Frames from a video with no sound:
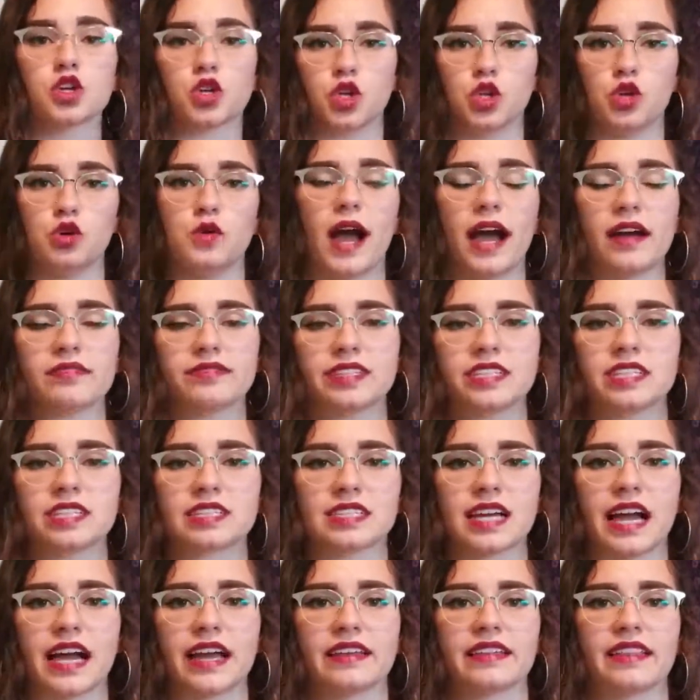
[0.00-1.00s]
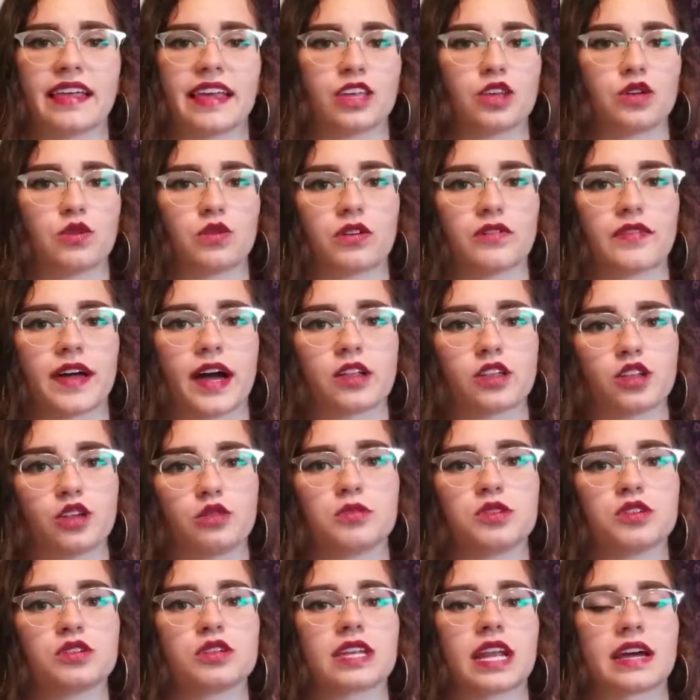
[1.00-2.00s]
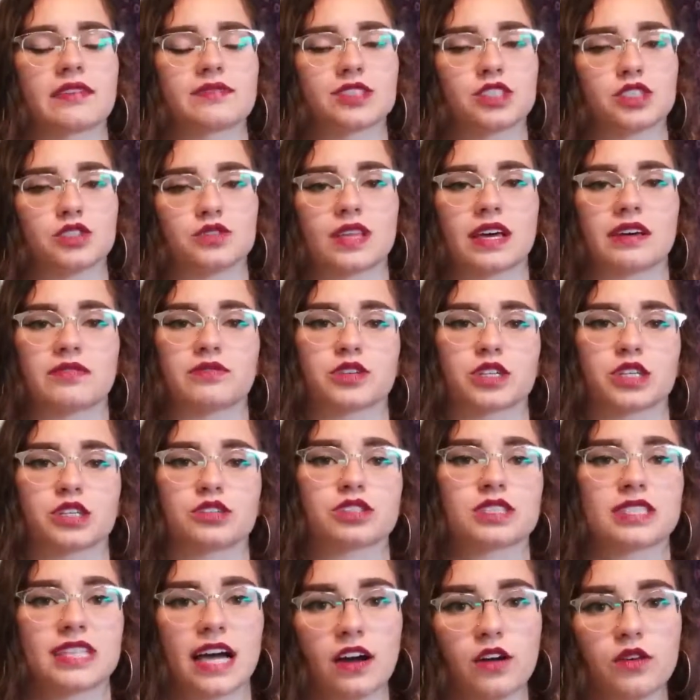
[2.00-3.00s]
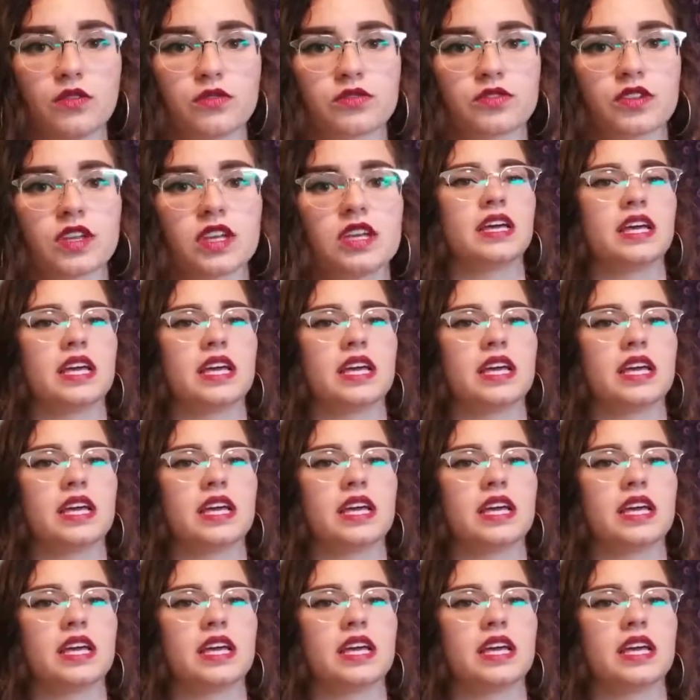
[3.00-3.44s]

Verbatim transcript: You have to decide that you are valuable enough to do that for yourself.